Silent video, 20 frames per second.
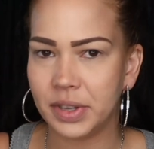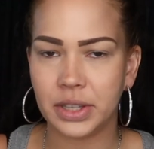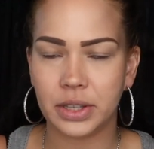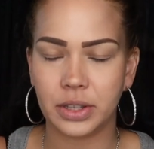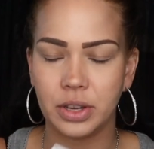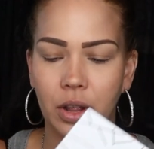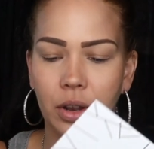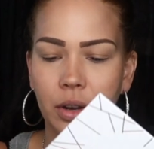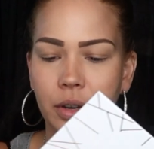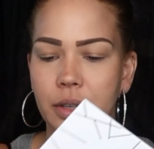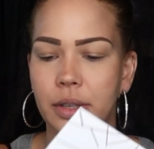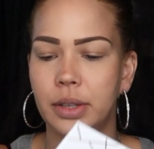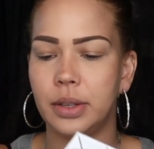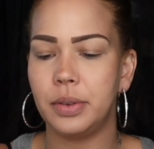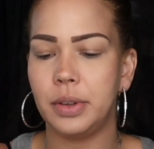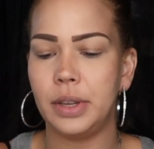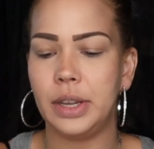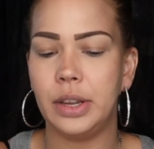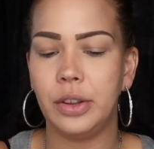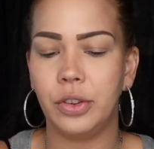
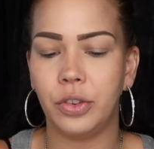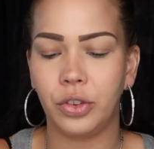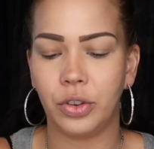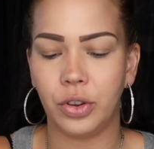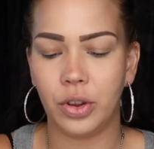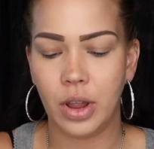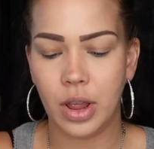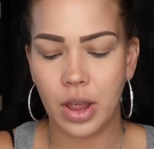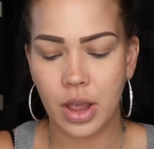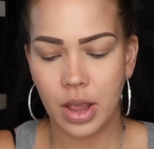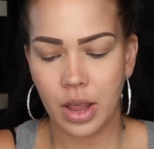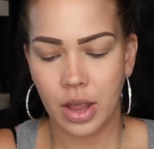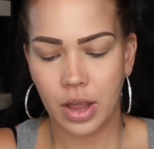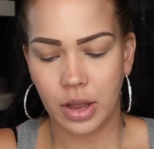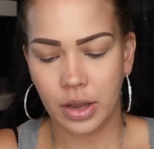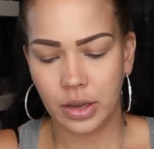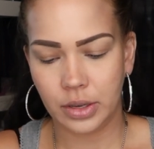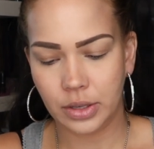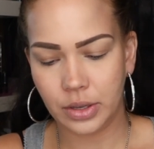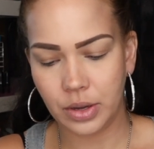$6 each.
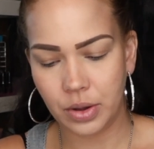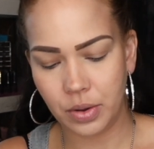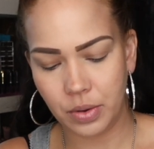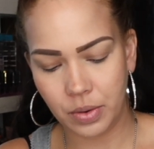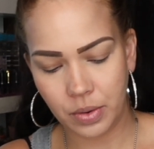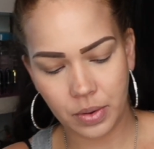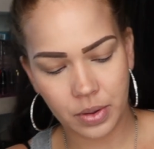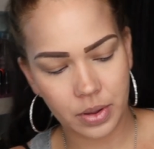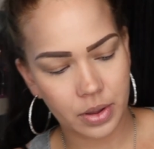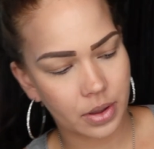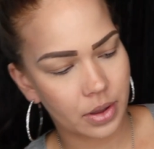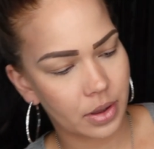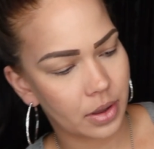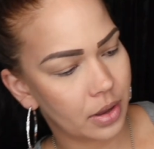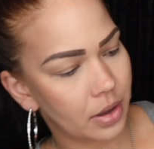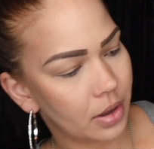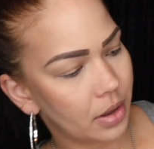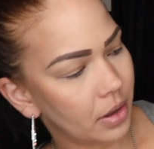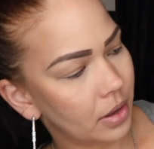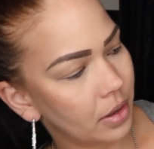So
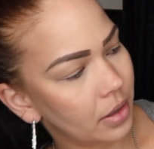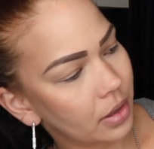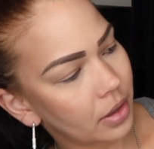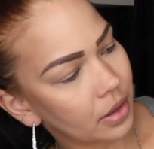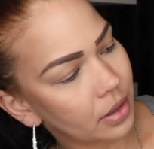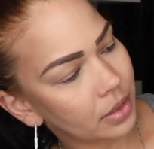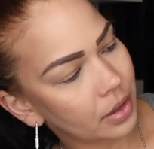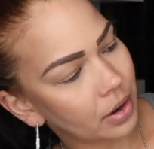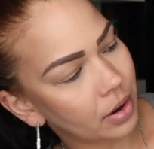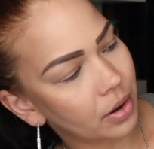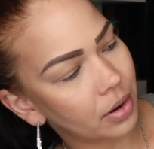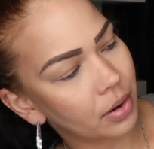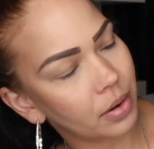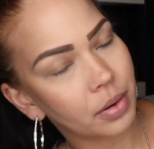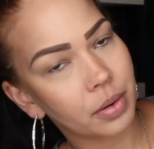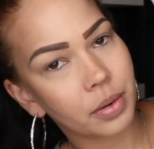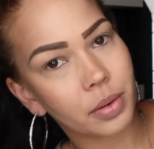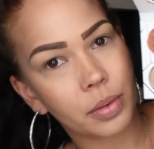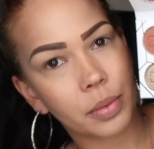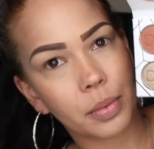they're
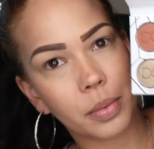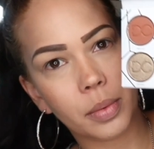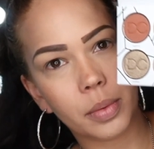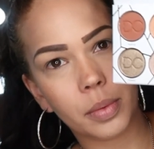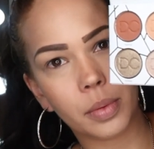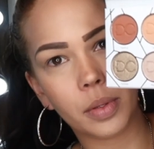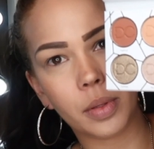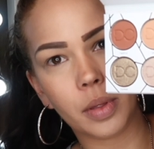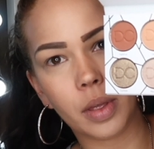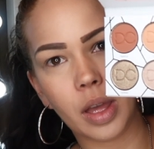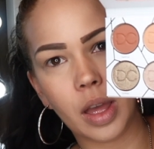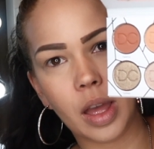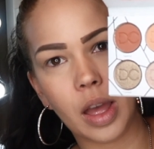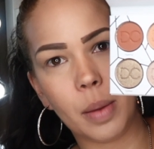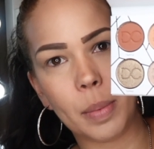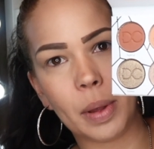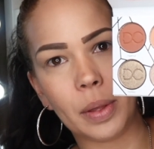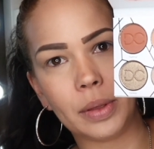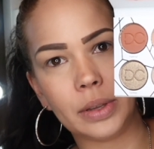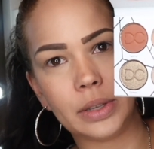
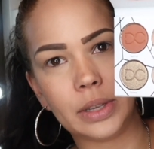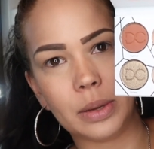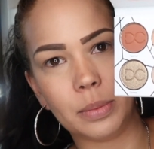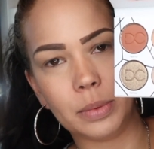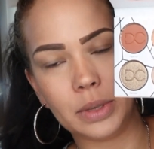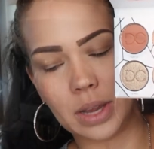about the same